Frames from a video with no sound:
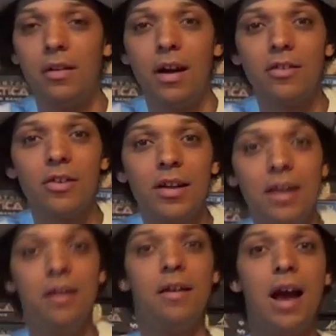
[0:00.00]
And
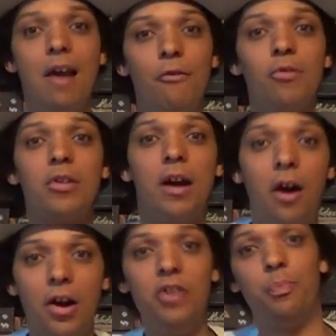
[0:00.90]
suddenly everyone's like,
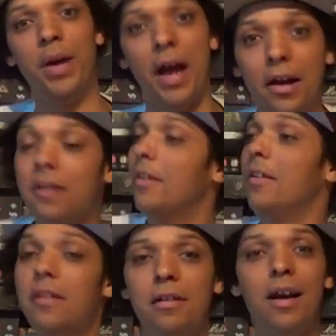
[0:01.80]
oh, he's back.
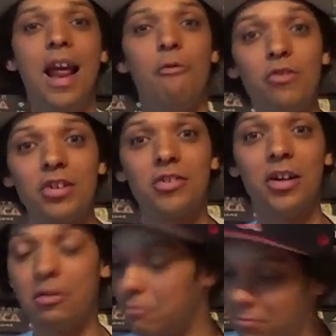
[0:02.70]
And everyone's just
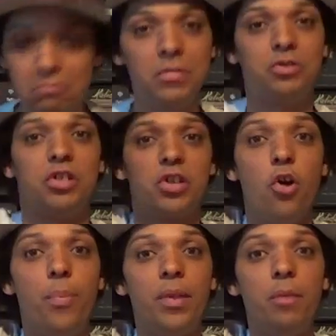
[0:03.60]
like, they should just
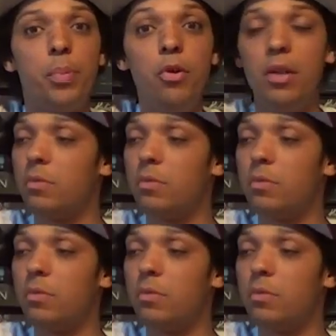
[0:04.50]
open in the boot